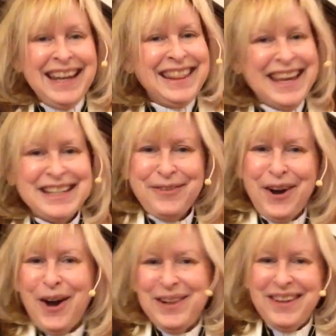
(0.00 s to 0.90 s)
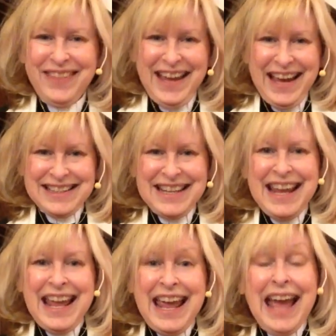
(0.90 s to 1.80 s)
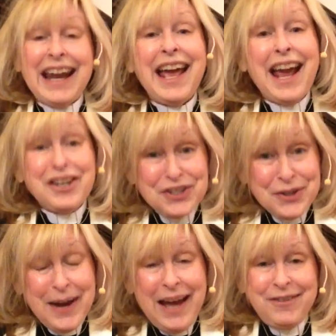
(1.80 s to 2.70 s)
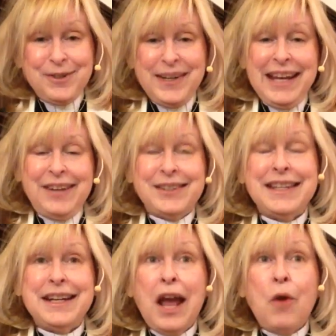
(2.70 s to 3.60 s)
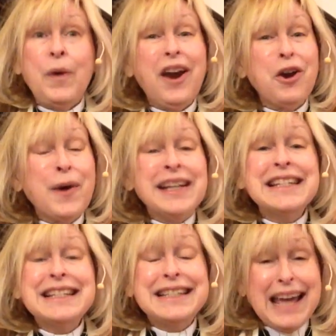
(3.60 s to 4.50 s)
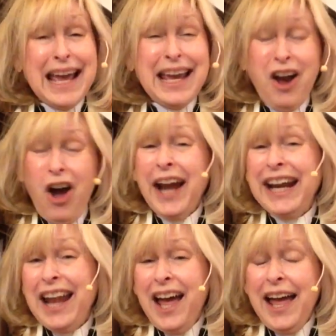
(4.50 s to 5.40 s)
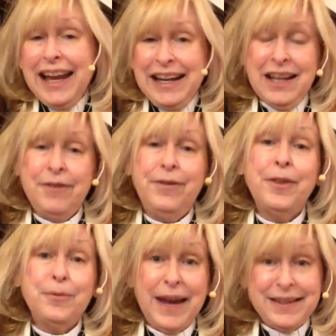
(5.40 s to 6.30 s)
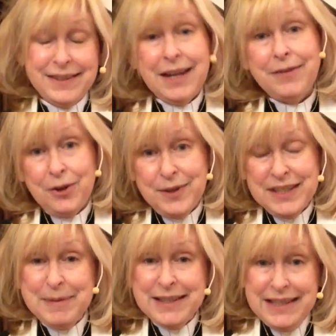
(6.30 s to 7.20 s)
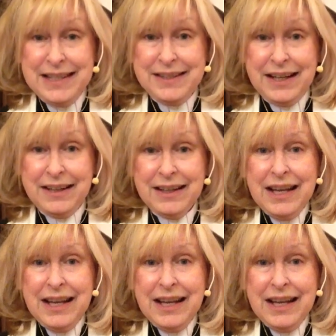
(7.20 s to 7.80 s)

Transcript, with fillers: Thanks for all of that. And I do have to announce that we are going to stay online for the rest of the Christmas season.